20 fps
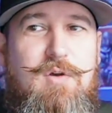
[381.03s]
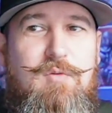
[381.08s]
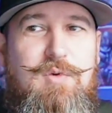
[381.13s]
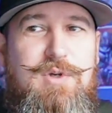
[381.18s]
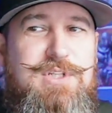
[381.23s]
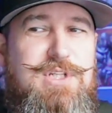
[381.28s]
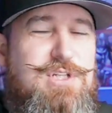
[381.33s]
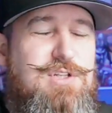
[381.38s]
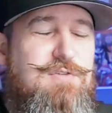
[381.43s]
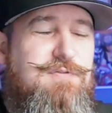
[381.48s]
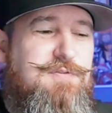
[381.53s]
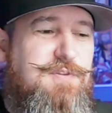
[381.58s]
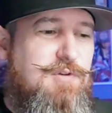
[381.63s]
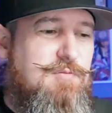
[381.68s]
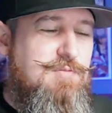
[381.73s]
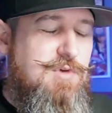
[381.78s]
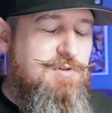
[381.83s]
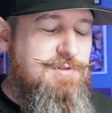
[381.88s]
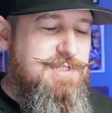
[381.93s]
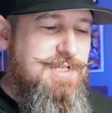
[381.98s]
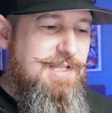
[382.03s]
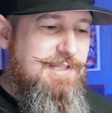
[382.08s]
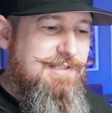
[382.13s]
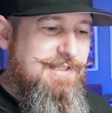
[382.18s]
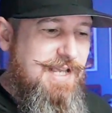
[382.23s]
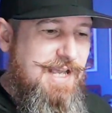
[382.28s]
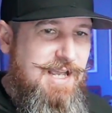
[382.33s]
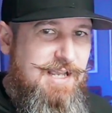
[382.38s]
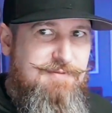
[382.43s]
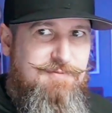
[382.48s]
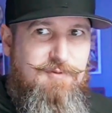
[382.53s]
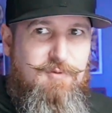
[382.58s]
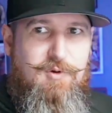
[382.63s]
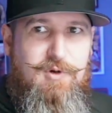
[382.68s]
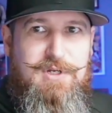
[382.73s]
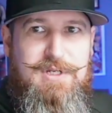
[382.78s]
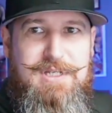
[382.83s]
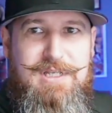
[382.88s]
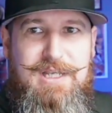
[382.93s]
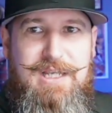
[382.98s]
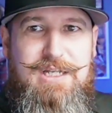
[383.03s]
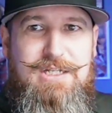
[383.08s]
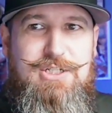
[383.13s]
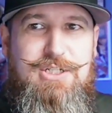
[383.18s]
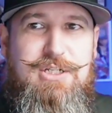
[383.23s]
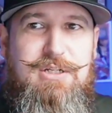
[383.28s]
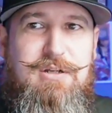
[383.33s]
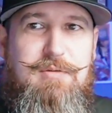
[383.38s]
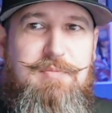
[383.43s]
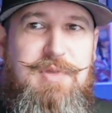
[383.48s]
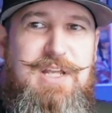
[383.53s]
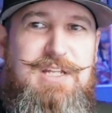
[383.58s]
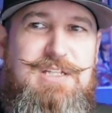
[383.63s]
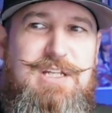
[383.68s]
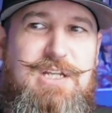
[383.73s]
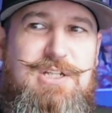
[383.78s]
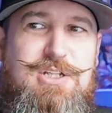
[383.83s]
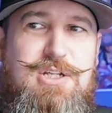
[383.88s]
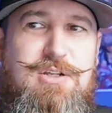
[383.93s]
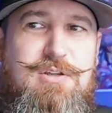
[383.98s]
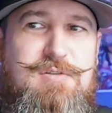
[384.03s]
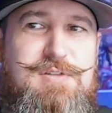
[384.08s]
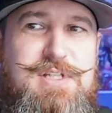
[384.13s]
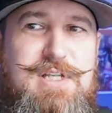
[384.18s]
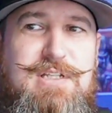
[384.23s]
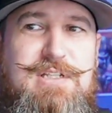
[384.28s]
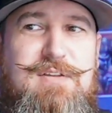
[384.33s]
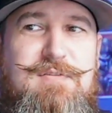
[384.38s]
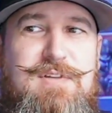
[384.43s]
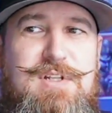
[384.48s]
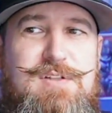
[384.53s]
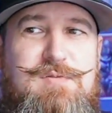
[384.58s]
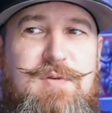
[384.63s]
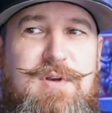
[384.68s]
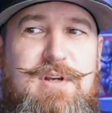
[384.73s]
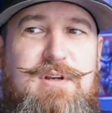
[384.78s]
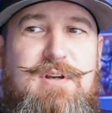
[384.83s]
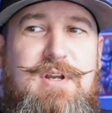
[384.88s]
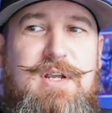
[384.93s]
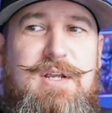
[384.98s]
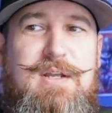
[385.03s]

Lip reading: What did you feel most alive or engaged in? And pay attention to those activities where